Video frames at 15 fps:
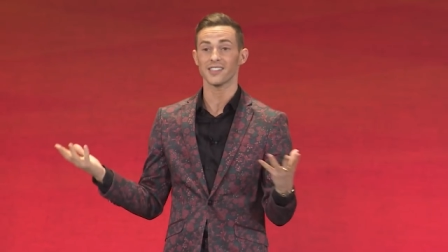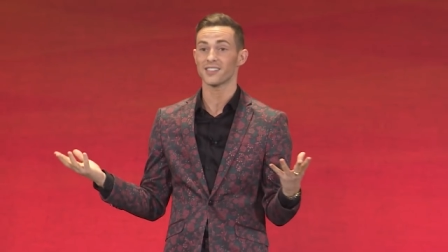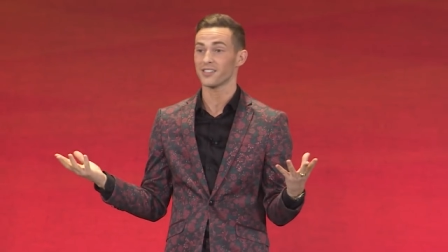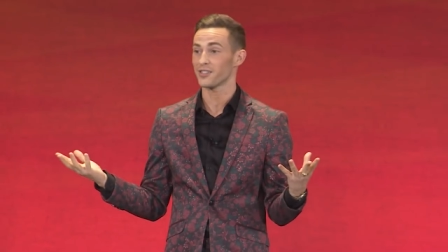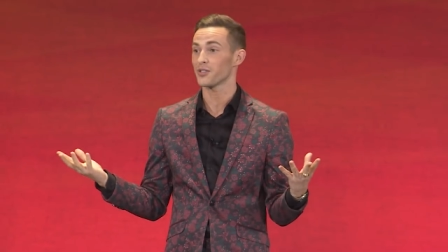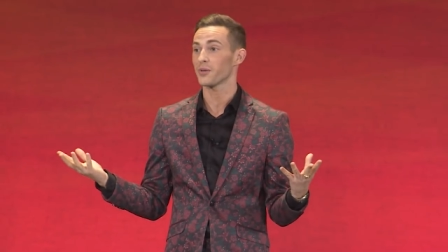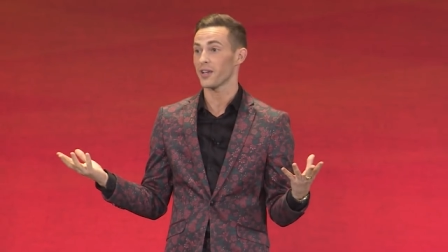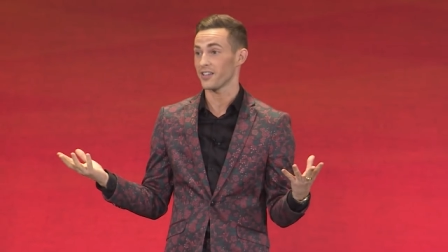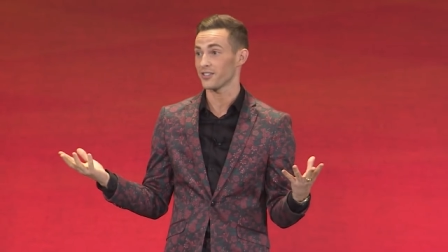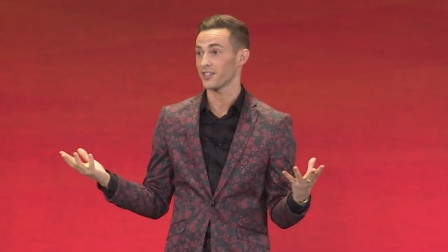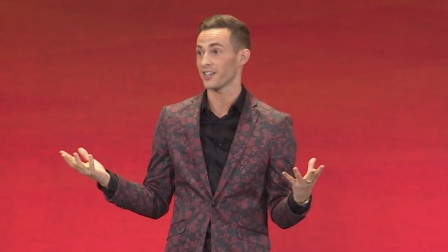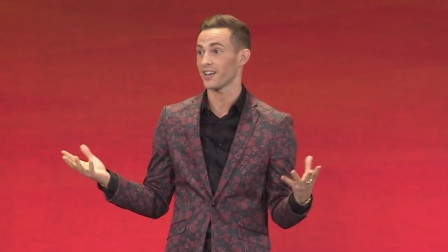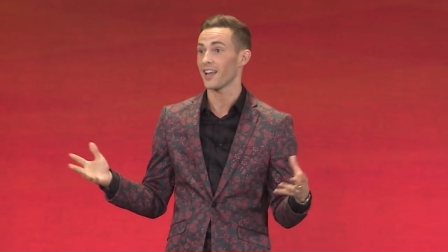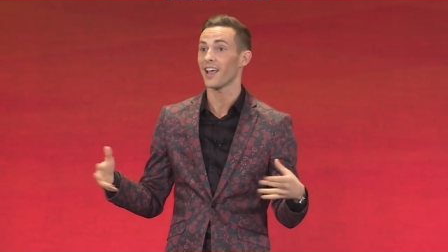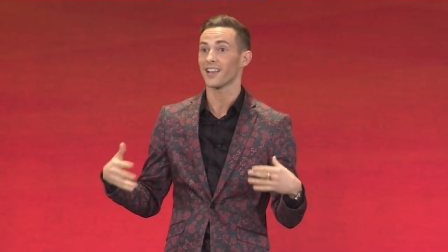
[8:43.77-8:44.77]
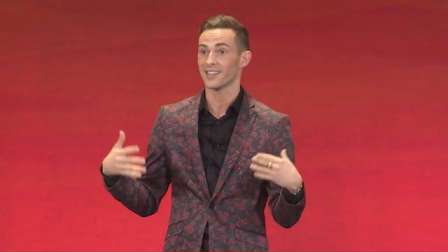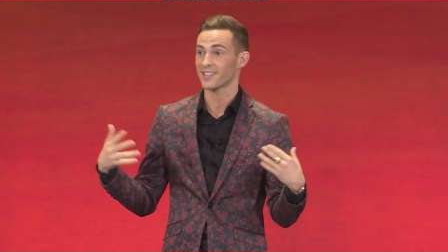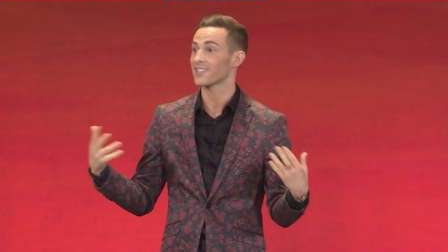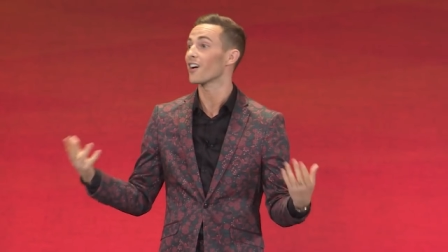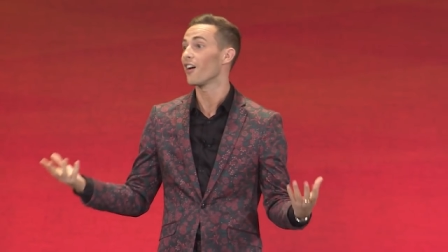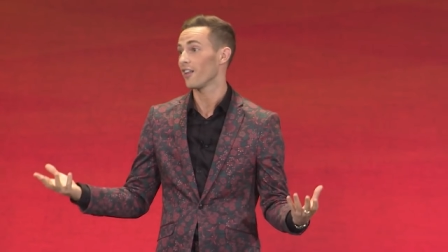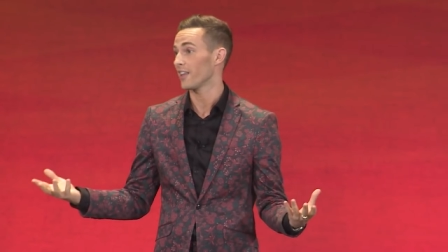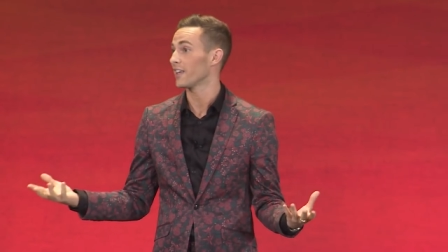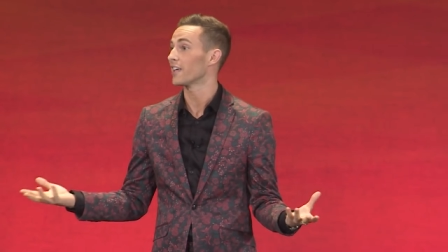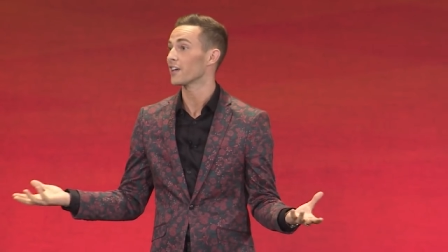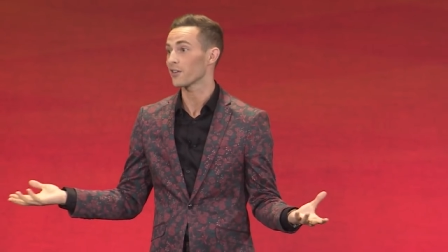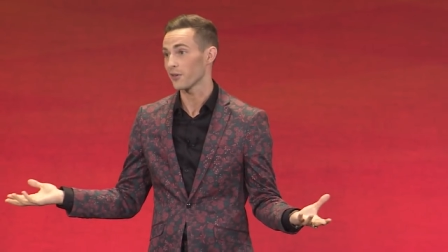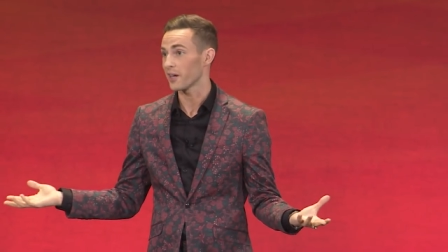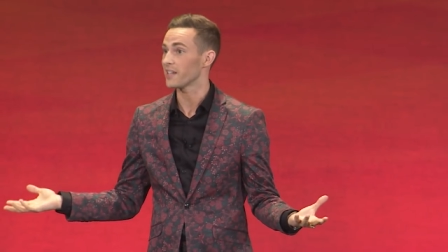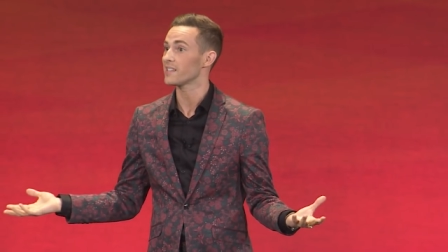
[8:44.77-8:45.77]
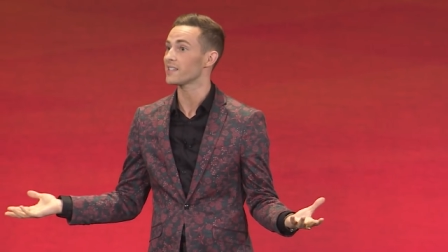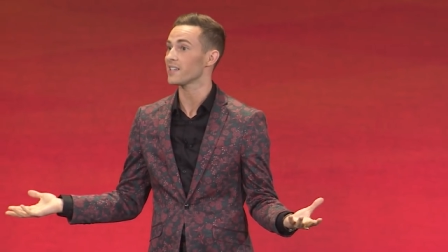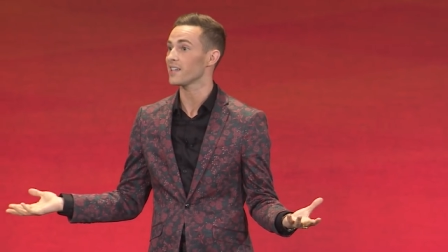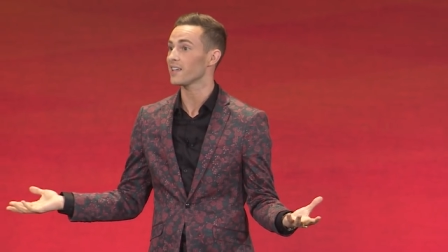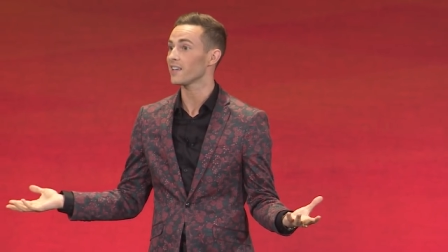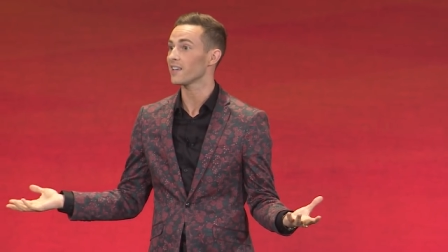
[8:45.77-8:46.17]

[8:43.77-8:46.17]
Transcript: situation and calling it crazy.